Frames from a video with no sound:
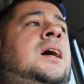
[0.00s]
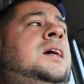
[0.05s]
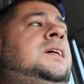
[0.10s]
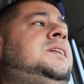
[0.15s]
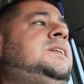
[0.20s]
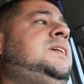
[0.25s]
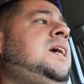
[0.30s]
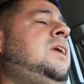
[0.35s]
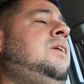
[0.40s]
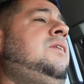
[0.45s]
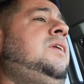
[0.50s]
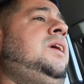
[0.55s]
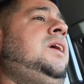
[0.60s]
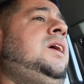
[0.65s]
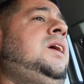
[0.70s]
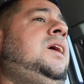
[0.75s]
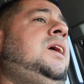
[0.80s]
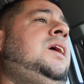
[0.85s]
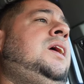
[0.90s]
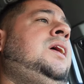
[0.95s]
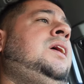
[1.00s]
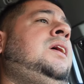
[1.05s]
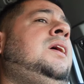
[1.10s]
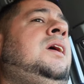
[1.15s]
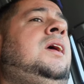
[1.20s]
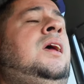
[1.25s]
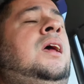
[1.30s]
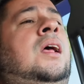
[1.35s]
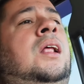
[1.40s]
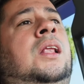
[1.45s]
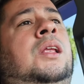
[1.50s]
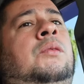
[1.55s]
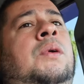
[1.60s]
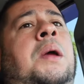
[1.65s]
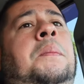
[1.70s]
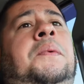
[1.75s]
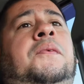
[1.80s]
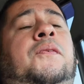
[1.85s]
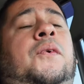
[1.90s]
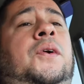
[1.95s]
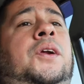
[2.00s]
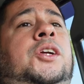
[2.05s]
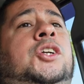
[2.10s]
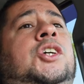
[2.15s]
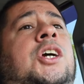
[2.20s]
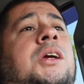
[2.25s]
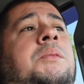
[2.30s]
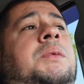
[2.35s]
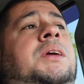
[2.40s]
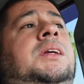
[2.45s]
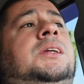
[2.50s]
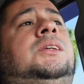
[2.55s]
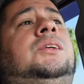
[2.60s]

Saturday right before the truck meet.